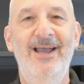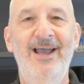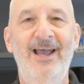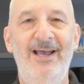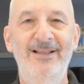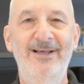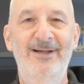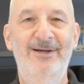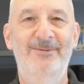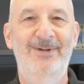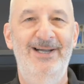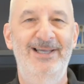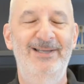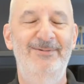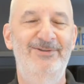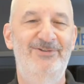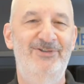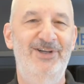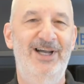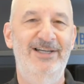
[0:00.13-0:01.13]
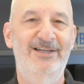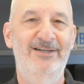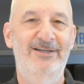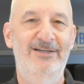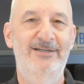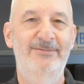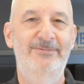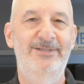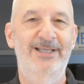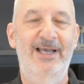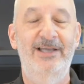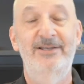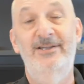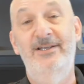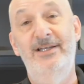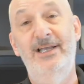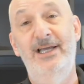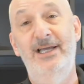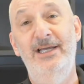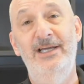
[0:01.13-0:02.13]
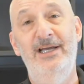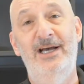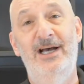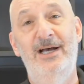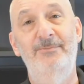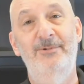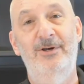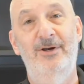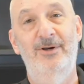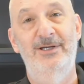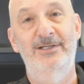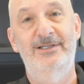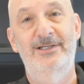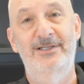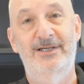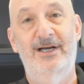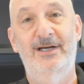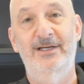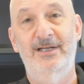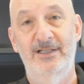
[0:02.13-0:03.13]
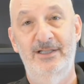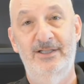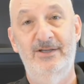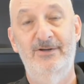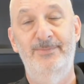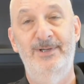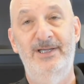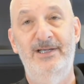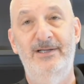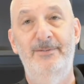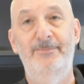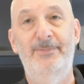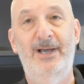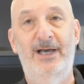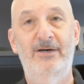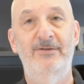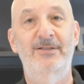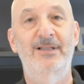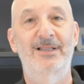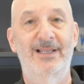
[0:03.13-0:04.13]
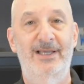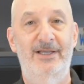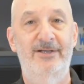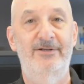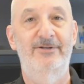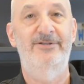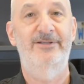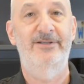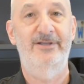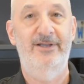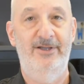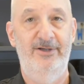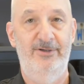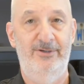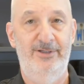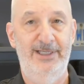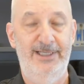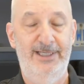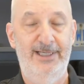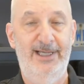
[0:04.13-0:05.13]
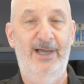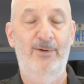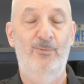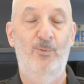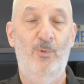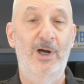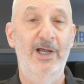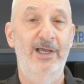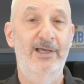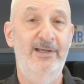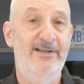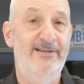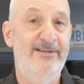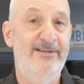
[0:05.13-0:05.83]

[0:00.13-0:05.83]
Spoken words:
Hello, my name is Jack Gerbs, and today I'm going to talk a little bit about layered security and why it is